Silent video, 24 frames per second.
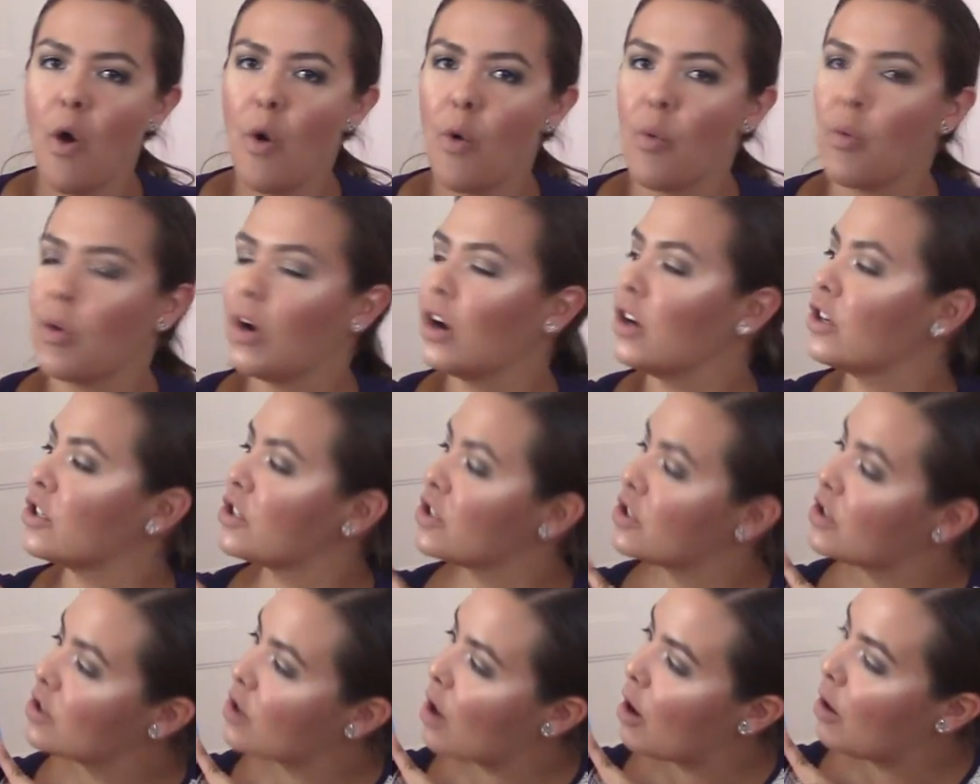were
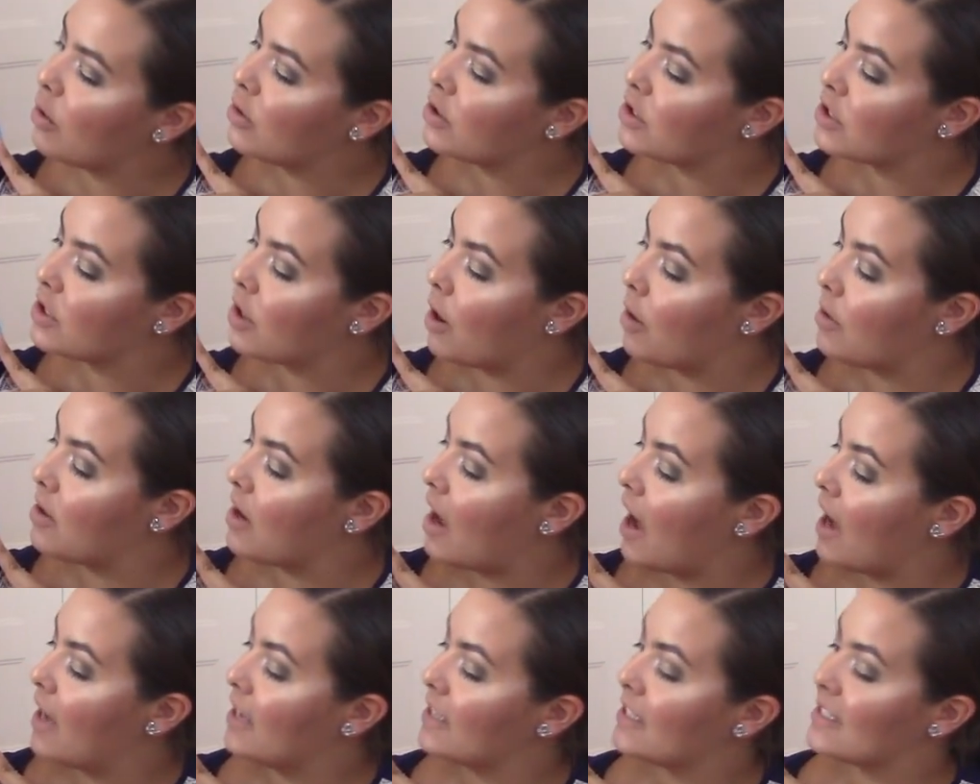so, so
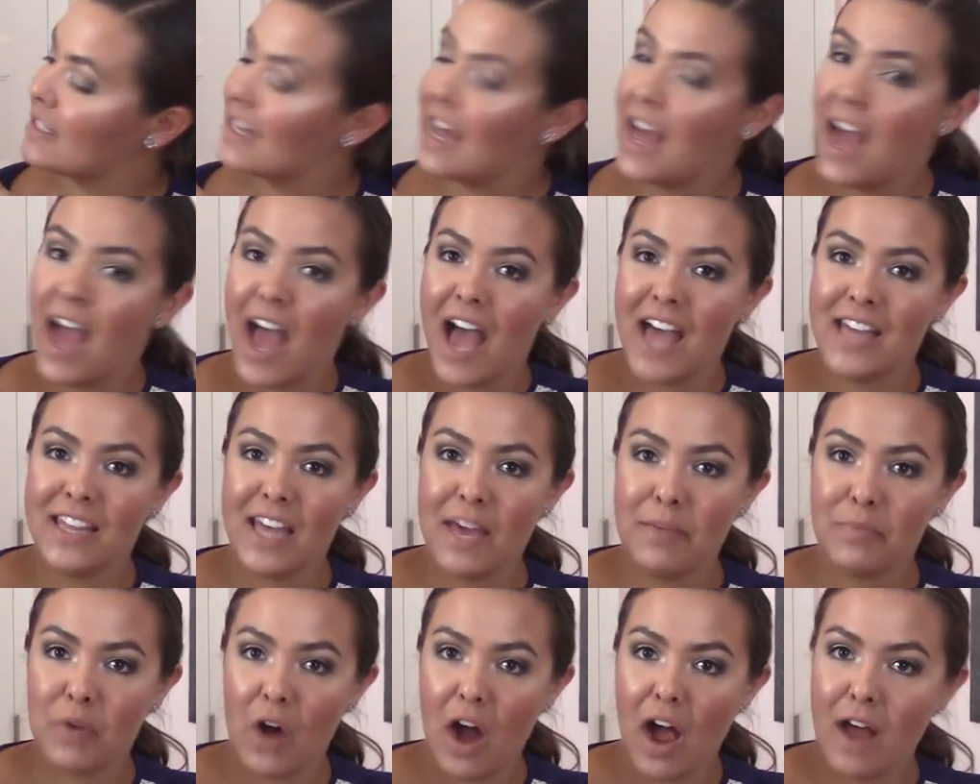nice, and
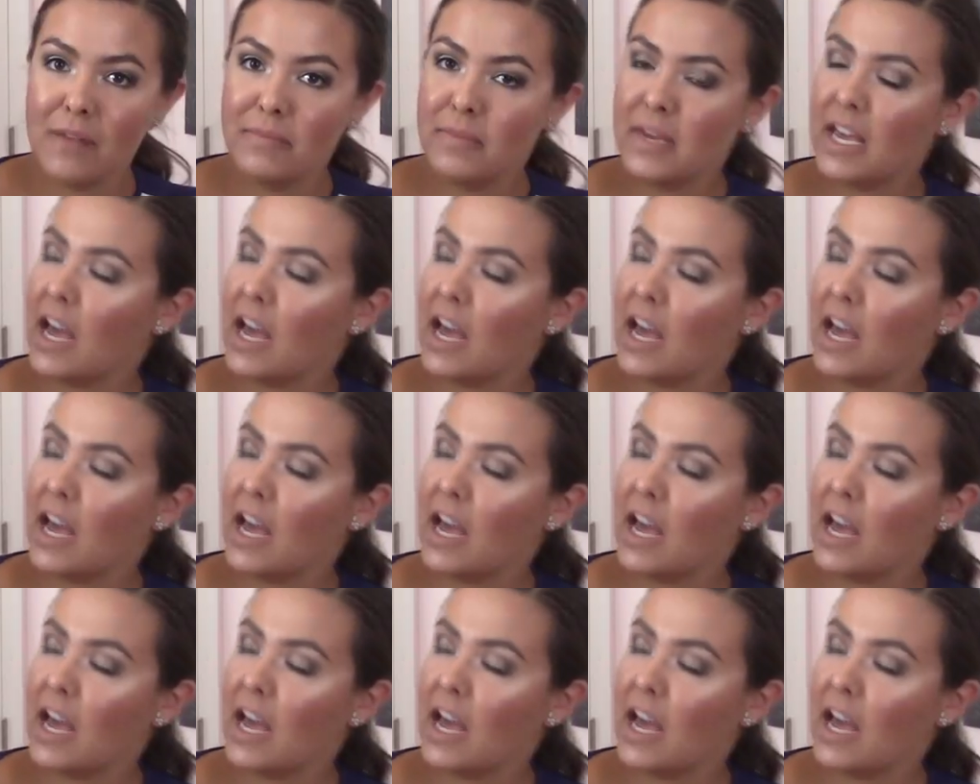they brought me